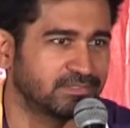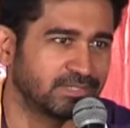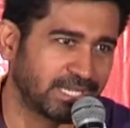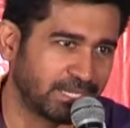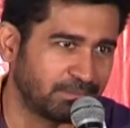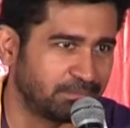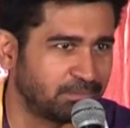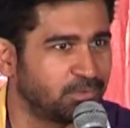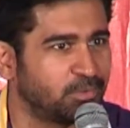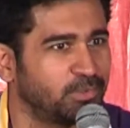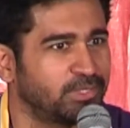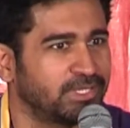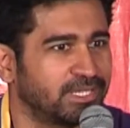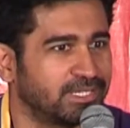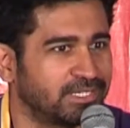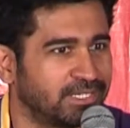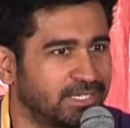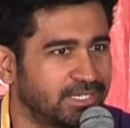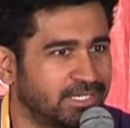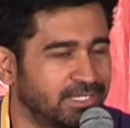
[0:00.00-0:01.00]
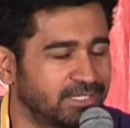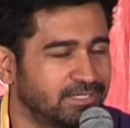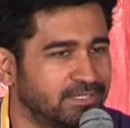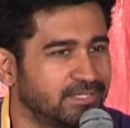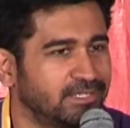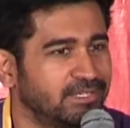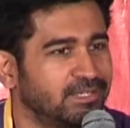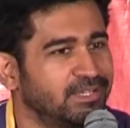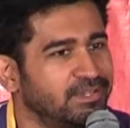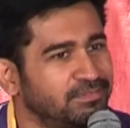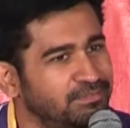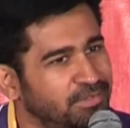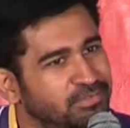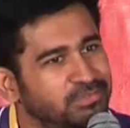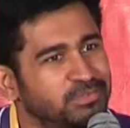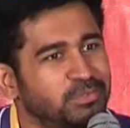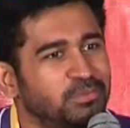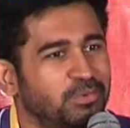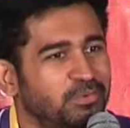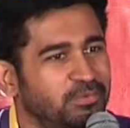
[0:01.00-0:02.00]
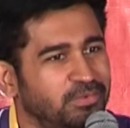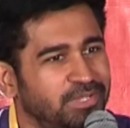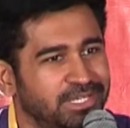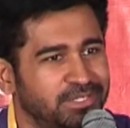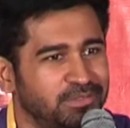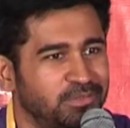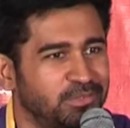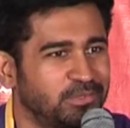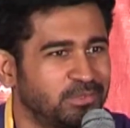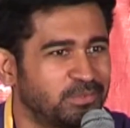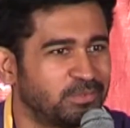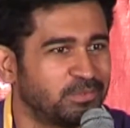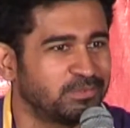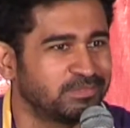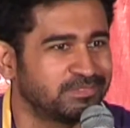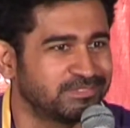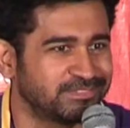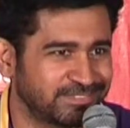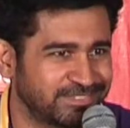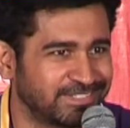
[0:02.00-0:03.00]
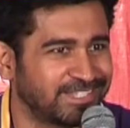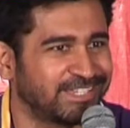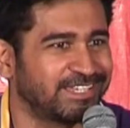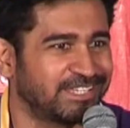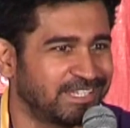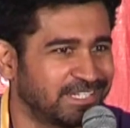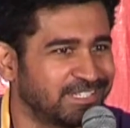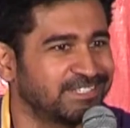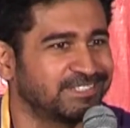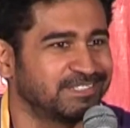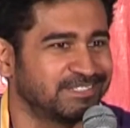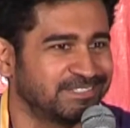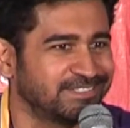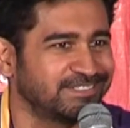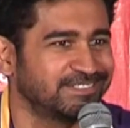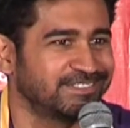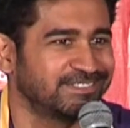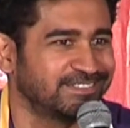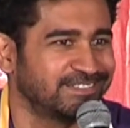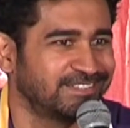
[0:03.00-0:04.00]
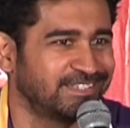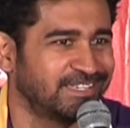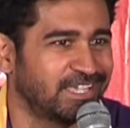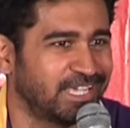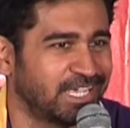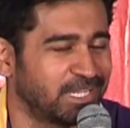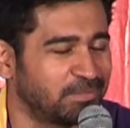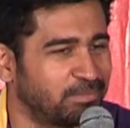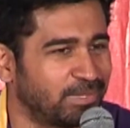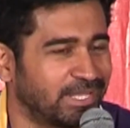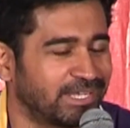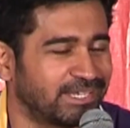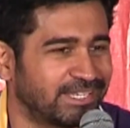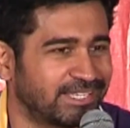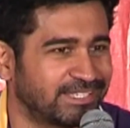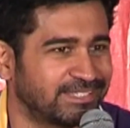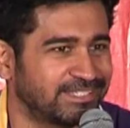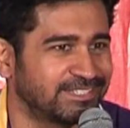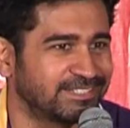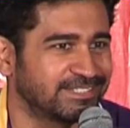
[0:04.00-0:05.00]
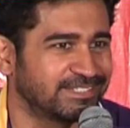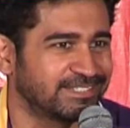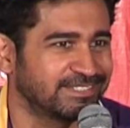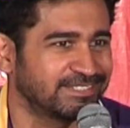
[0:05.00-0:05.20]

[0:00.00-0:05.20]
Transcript: I am doing it again. Fifth movie, I don't know. So I'll, I'll plan like that.